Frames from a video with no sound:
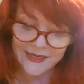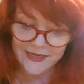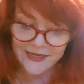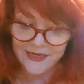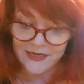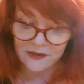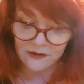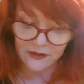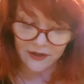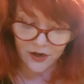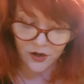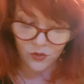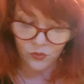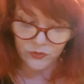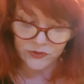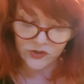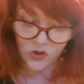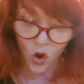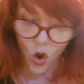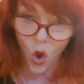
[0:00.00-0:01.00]
eagle owl
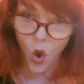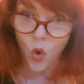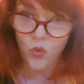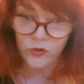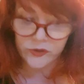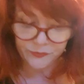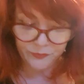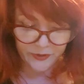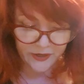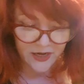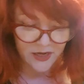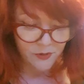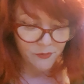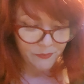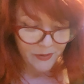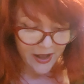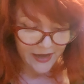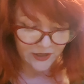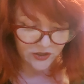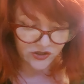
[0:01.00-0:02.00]
was always bringing him
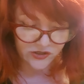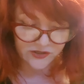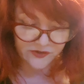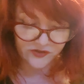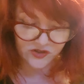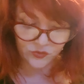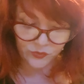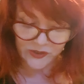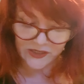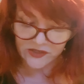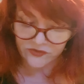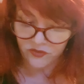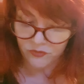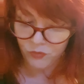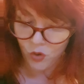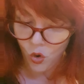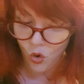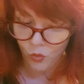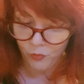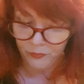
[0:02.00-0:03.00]
packages of sweets from
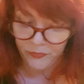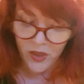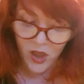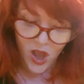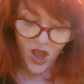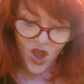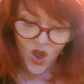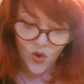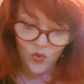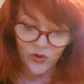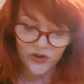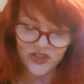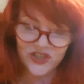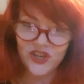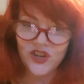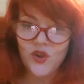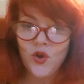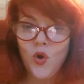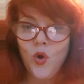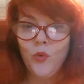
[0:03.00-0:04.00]
home, which
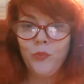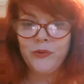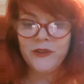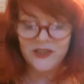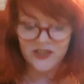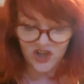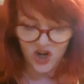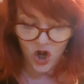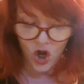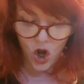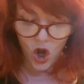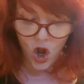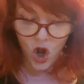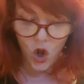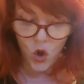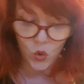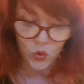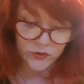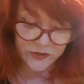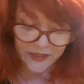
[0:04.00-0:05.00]
he opened
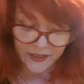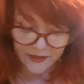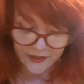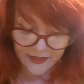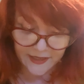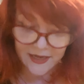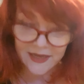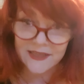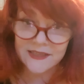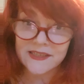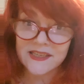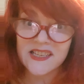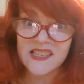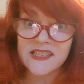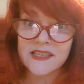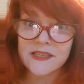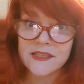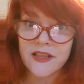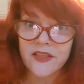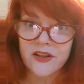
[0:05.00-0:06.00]
gloatingly at the
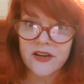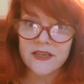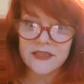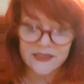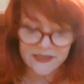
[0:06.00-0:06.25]
Slytherin